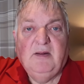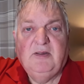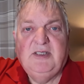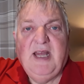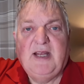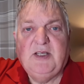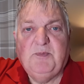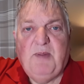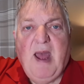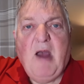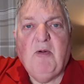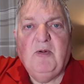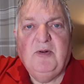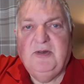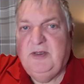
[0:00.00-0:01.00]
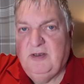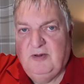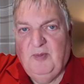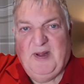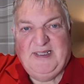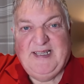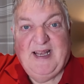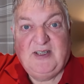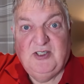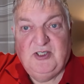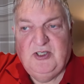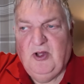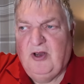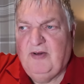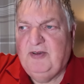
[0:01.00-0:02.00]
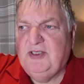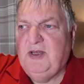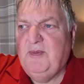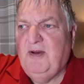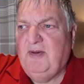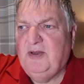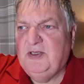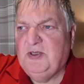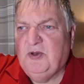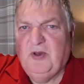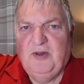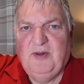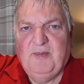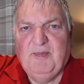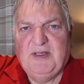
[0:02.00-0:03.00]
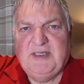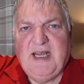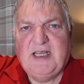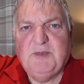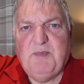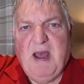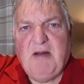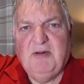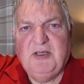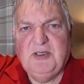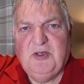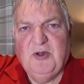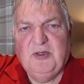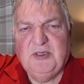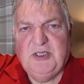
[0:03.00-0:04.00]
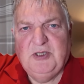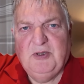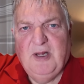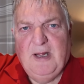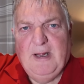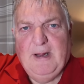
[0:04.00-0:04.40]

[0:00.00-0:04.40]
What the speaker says: tax pound, or my tax dollar as the Americans call it, my tax pound has gone to.